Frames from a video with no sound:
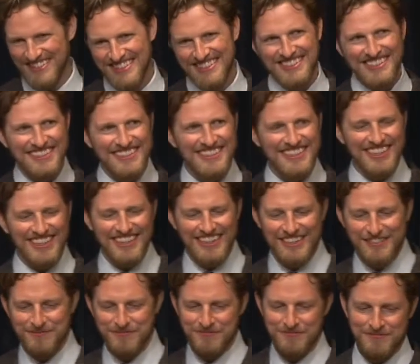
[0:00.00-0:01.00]
Just
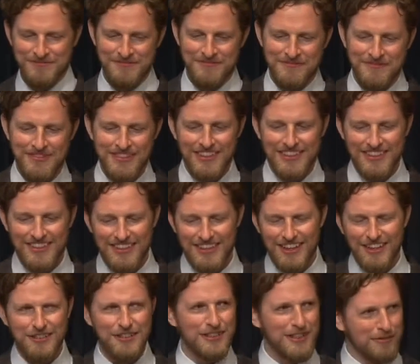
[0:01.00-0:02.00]
kidding.
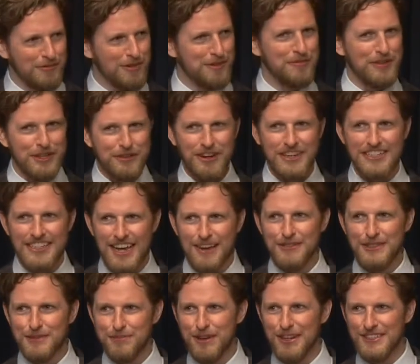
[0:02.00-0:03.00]
Although they would be great to have
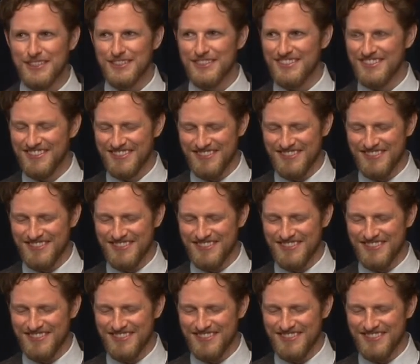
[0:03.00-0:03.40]
a sponsor.